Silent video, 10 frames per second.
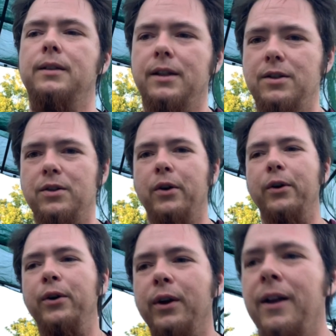
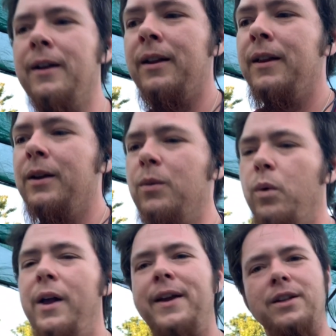So
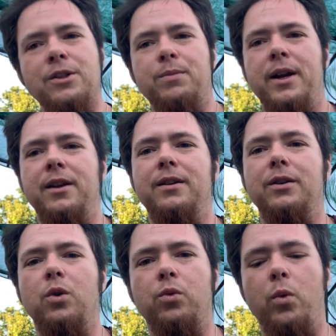while that does span
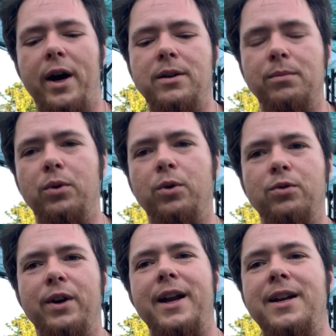quite a
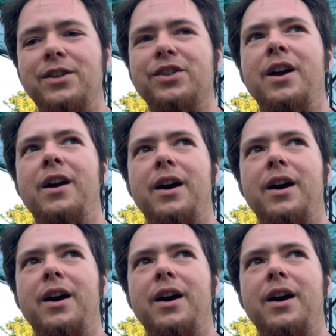broad range,